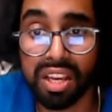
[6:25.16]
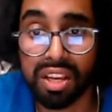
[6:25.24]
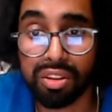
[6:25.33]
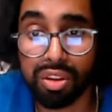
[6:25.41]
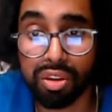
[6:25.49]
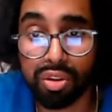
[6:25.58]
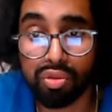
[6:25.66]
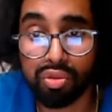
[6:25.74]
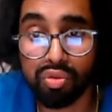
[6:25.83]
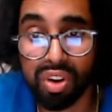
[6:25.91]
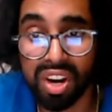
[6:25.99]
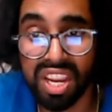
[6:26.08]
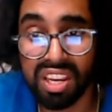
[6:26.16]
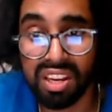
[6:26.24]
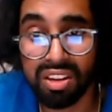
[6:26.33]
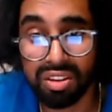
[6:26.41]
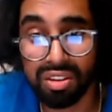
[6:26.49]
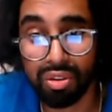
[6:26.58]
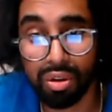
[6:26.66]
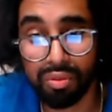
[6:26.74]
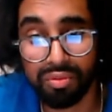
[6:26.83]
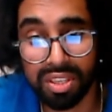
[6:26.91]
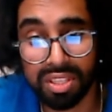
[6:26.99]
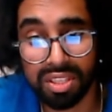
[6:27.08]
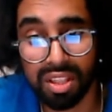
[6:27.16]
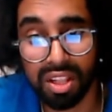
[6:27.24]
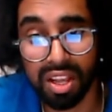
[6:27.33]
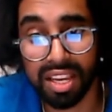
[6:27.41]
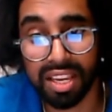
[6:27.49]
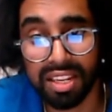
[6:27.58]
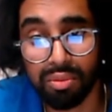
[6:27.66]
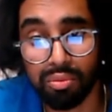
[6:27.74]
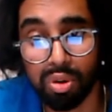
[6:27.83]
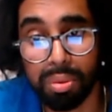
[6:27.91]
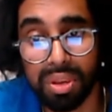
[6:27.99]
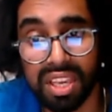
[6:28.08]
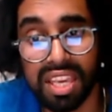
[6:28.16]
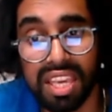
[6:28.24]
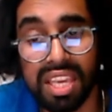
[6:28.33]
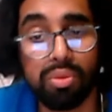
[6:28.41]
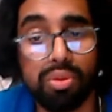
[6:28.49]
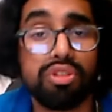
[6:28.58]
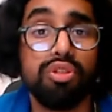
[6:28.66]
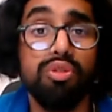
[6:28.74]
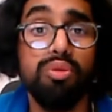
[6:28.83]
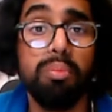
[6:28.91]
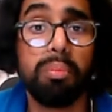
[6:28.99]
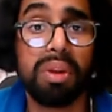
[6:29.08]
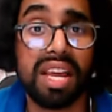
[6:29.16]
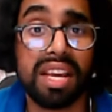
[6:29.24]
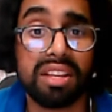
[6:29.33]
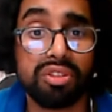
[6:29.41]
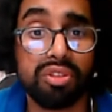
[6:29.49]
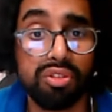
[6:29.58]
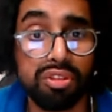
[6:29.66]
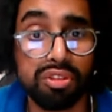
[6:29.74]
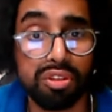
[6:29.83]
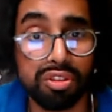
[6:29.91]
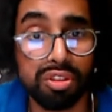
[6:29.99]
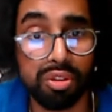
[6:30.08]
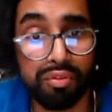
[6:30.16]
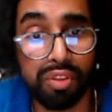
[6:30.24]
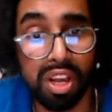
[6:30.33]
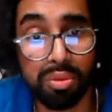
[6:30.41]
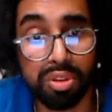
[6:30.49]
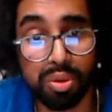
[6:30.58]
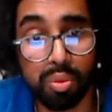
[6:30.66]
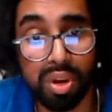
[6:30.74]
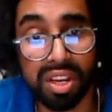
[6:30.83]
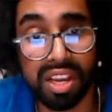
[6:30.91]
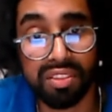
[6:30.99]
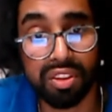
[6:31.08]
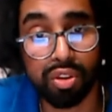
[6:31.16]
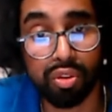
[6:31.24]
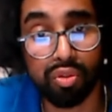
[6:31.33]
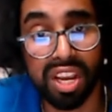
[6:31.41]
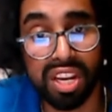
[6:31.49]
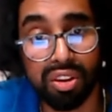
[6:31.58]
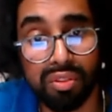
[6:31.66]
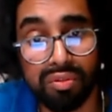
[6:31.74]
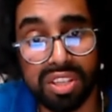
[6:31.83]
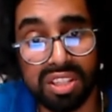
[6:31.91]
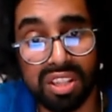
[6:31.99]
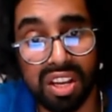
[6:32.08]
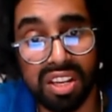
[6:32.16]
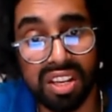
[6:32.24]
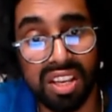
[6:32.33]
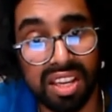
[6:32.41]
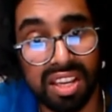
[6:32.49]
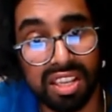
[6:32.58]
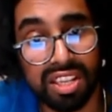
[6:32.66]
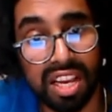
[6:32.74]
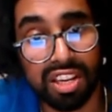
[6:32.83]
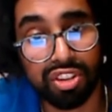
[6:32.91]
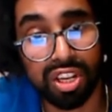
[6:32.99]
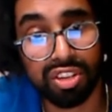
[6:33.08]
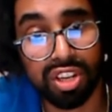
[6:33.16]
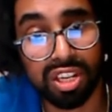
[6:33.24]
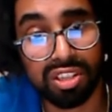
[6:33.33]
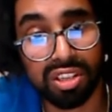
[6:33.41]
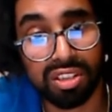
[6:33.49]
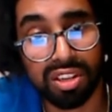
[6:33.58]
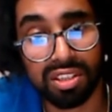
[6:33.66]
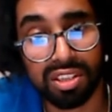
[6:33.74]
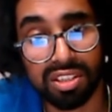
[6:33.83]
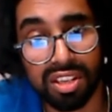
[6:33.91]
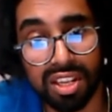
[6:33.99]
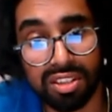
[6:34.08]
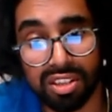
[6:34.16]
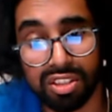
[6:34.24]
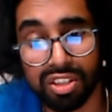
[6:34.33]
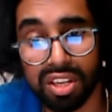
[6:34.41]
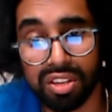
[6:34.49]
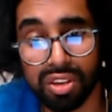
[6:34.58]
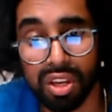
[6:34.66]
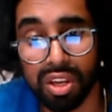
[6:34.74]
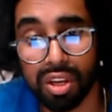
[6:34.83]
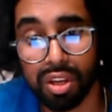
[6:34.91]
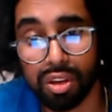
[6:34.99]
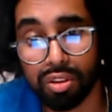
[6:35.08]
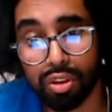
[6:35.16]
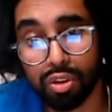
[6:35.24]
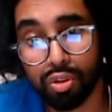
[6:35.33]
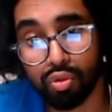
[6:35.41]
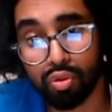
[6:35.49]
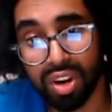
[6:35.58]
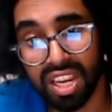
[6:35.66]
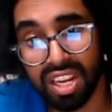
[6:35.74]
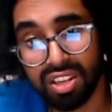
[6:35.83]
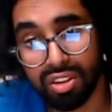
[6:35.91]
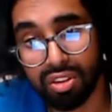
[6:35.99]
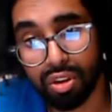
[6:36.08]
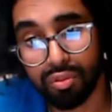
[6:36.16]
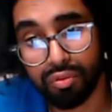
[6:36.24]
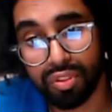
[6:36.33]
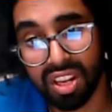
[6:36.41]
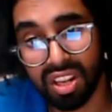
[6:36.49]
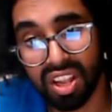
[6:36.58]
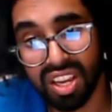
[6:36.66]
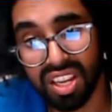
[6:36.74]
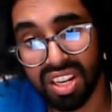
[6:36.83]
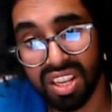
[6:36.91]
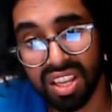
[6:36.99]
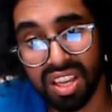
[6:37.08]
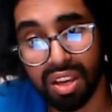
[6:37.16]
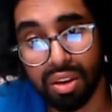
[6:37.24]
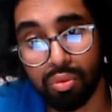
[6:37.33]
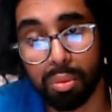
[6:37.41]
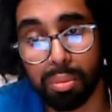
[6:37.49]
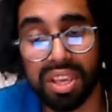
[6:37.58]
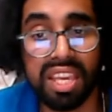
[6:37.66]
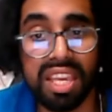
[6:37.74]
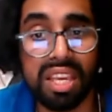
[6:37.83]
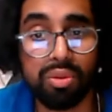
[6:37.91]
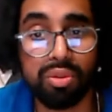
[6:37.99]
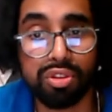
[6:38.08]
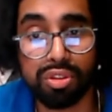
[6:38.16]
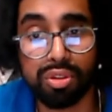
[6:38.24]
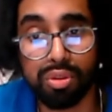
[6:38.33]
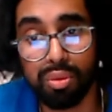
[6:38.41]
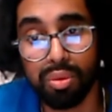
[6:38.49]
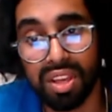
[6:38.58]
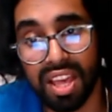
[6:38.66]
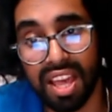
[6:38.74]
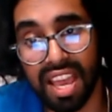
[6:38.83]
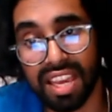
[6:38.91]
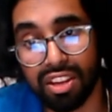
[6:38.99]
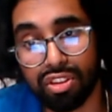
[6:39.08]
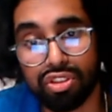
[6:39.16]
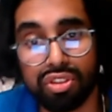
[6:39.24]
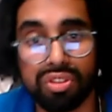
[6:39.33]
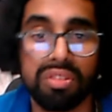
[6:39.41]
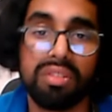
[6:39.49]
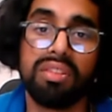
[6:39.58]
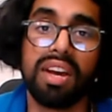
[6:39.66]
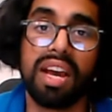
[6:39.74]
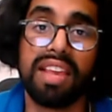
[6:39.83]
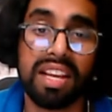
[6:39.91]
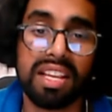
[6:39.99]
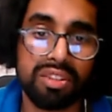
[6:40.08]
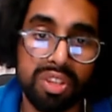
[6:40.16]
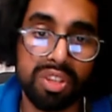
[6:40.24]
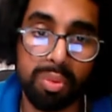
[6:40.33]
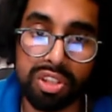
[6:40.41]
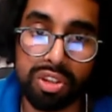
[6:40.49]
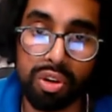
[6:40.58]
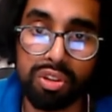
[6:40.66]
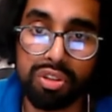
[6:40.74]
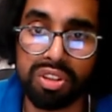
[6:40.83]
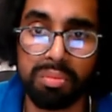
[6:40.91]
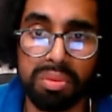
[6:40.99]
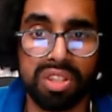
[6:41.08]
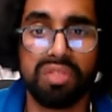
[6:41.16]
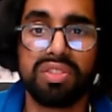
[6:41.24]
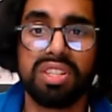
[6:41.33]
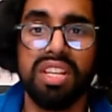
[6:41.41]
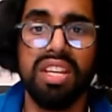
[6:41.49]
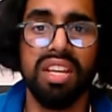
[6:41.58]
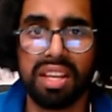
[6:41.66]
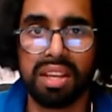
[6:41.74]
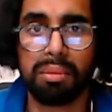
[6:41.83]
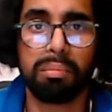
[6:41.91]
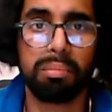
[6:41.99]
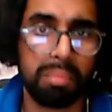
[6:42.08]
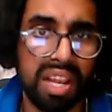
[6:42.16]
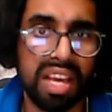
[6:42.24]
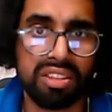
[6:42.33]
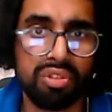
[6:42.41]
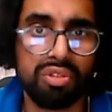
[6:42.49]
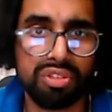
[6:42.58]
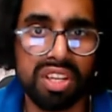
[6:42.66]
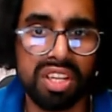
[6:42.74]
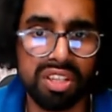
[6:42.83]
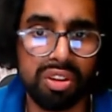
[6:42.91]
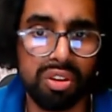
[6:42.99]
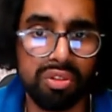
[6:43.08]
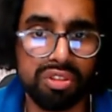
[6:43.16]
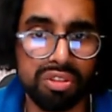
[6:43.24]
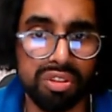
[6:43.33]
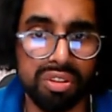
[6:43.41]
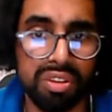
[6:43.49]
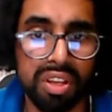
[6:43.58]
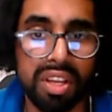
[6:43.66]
the gradient of this line will be equal to Planck's constant. So if I was to work out the gradient of this line, dash, dash, dash, dash, dash, dash, dash, dash, dash, the gradient of the line will be equal to h. And that's the reason why it's constant, because obviously Planck's constant is a constant.